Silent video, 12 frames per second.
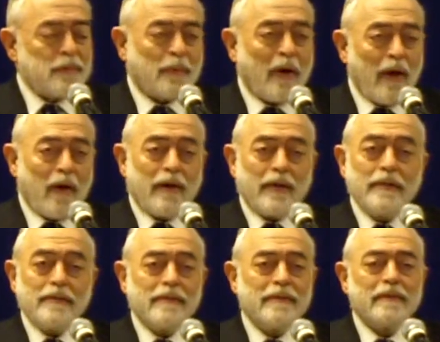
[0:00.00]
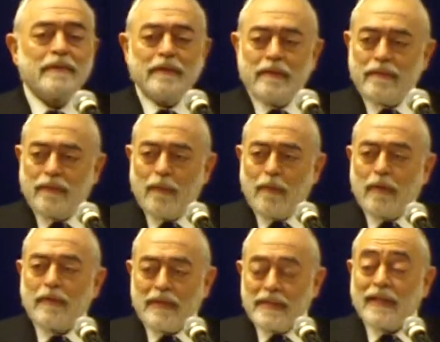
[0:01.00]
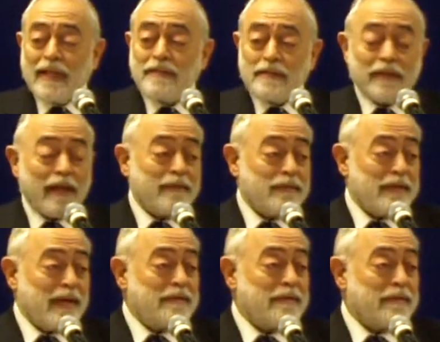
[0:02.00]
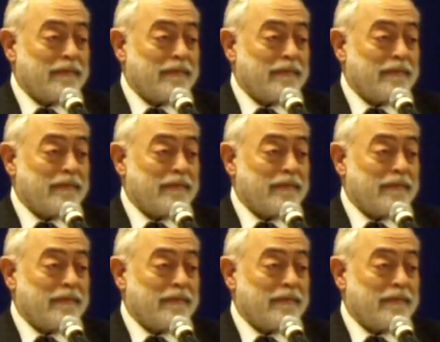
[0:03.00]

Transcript: priorities for this legislative session.